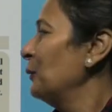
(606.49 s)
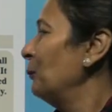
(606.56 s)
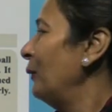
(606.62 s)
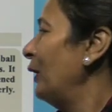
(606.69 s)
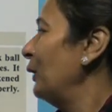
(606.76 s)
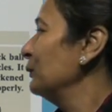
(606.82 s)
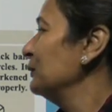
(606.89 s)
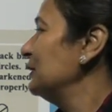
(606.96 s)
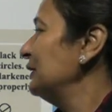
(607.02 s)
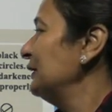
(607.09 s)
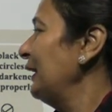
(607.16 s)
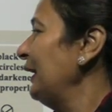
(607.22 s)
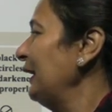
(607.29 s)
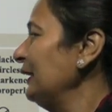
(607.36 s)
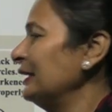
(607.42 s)

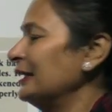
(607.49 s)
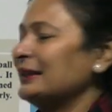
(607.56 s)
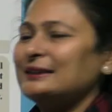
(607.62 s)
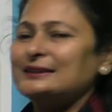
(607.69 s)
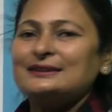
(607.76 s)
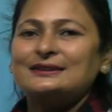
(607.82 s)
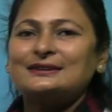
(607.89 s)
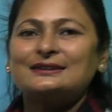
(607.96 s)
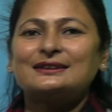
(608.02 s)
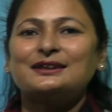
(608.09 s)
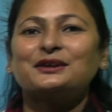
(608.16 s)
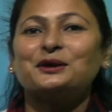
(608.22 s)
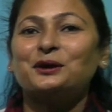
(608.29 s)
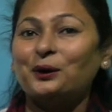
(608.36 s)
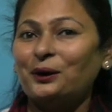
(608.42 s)
Mountain is
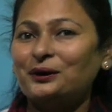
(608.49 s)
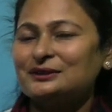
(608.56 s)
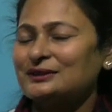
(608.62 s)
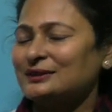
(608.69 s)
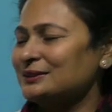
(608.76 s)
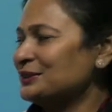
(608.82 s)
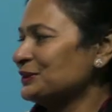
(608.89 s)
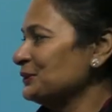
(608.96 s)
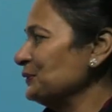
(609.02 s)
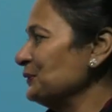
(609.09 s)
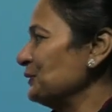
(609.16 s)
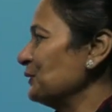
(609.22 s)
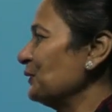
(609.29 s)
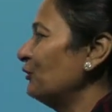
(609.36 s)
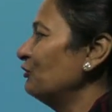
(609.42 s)
not a
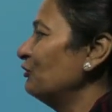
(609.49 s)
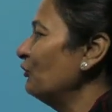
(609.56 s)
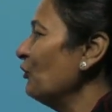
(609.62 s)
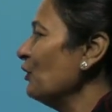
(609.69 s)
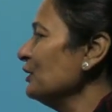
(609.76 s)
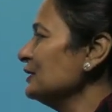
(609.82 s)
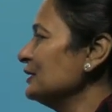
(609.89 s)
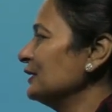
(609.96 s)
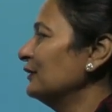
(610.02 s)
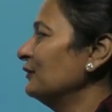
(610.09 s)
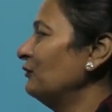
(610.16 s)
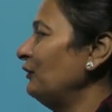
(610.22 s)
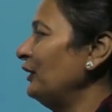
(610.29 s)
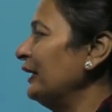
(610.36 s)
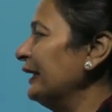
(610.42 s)
source of water.
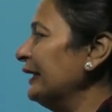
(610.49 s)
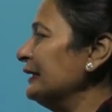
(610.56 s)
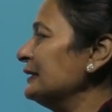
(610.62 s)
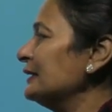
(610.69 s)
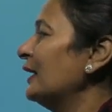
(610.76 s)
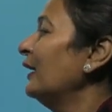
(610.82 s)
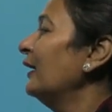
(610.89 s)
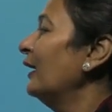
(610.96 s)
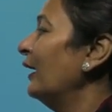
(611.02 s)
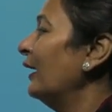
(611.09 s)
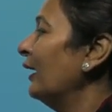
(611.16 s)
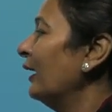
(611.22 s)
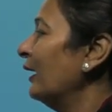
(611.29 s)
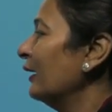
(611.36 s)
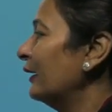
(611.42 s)
We get
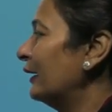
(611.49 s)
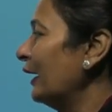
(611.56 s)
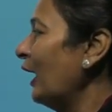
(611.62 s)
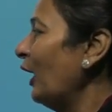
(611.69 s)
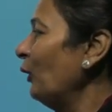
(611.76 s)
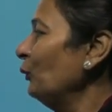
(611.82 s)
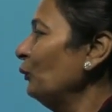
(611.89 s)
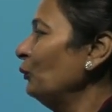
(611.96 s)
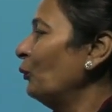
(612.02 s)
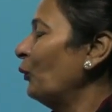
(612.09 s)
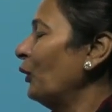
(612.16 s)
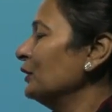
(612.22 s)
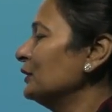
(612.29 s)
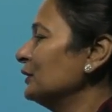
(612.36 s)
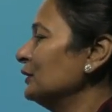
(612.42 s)

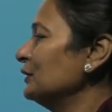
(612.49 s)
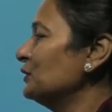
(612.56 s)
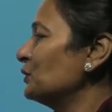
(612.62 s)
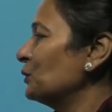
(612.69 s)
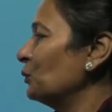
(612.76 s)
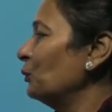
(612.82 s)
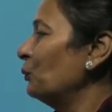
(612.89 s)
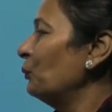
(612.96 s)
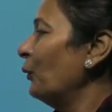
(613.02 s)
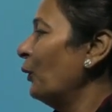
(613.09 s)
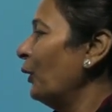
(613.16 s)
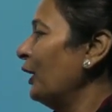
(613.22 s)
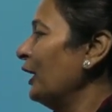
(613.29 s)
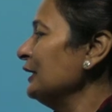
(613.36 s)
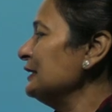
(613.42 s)
groundwater through
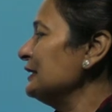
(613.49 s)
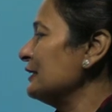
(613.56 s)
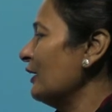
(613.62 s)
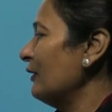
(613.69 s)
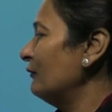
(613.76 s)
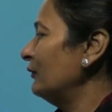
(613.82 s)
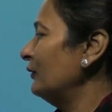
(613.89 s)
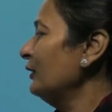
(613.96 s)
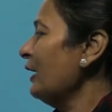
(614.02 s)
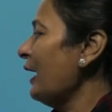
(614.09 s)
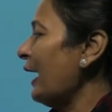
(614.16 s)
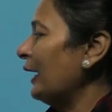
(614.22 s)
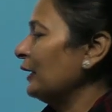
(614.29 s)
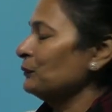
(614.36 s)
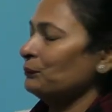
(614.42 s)
ponds, river,
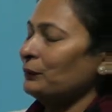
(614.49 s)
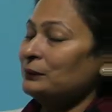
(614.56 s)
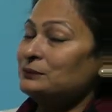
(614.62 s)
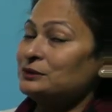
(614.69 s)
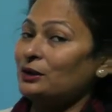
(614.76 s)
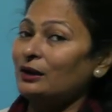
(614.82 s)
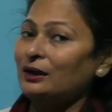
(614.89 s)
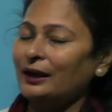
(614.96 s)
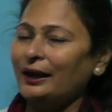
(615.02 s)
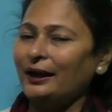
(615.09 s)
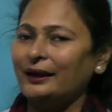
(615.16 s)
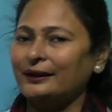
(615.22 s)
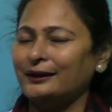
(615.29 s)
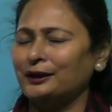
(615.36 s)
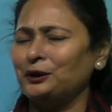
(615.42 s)
hand pumps or
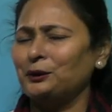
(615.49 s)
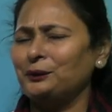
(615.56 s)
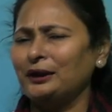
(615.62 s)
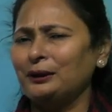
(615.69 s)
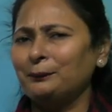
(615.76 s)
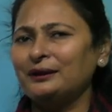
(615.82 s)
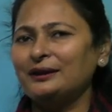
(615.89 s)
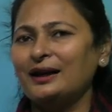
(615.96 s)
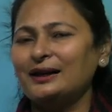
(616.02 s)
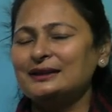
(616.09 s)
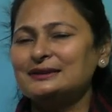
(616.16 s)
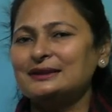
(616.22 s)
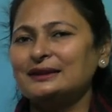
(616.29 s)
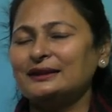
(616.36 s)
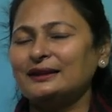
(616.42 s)
lake. Can you tell me the
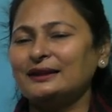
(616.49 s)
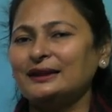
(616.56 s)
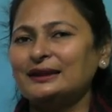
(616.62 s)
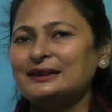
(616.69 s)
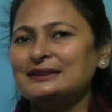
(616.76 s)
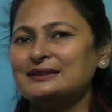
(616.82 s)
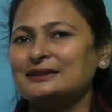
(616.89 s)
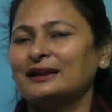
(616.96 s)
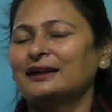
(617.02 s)
answer, kids?